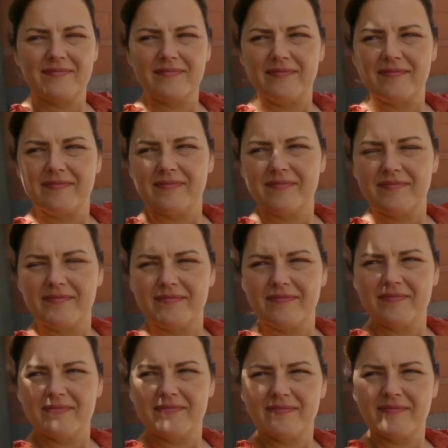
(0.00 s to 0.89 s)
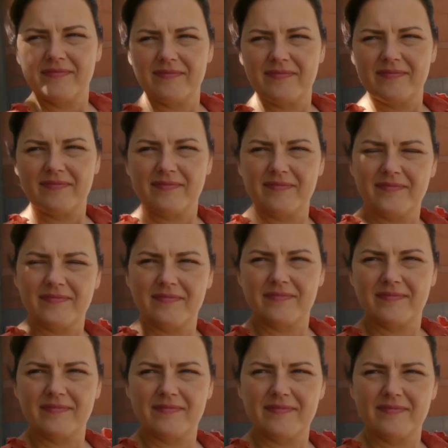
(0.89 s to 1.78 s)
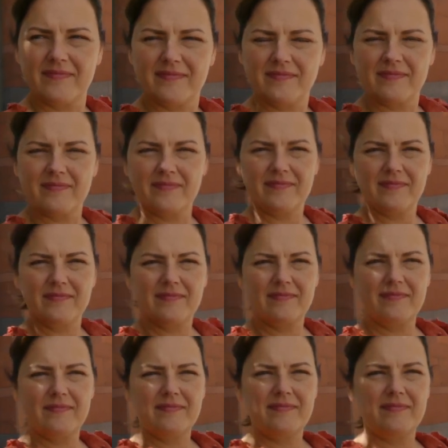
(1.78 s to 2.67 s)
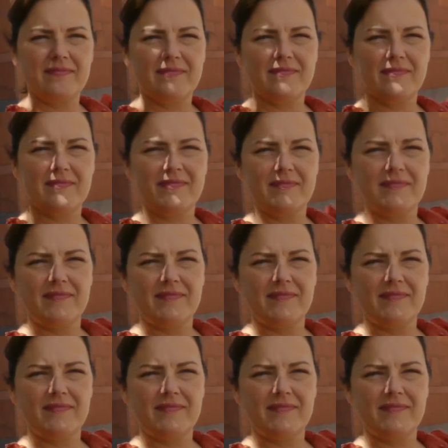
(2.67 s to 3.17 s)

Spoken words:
[no speech]